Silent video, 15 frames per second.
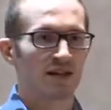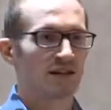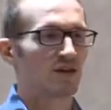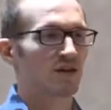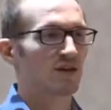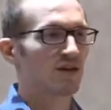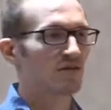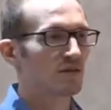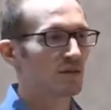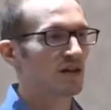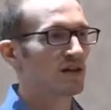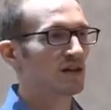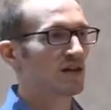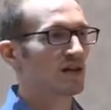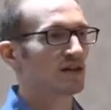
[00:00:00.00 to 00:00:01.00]
you know, give
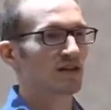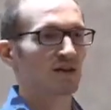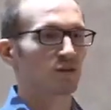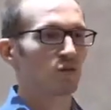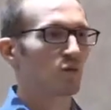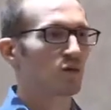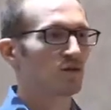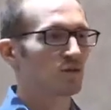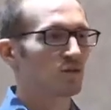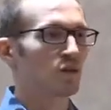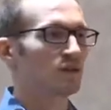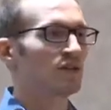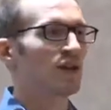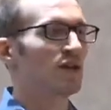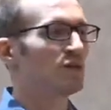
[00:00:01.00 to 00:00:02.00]
me like what is what
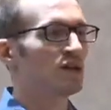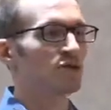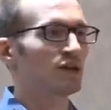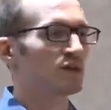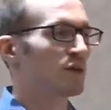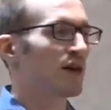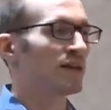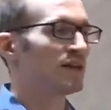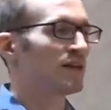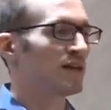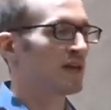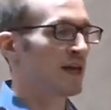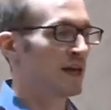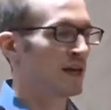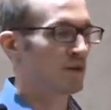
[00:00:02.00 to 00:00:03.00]
is the IP address behind
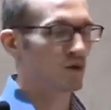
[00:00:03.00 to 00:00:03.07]
that name,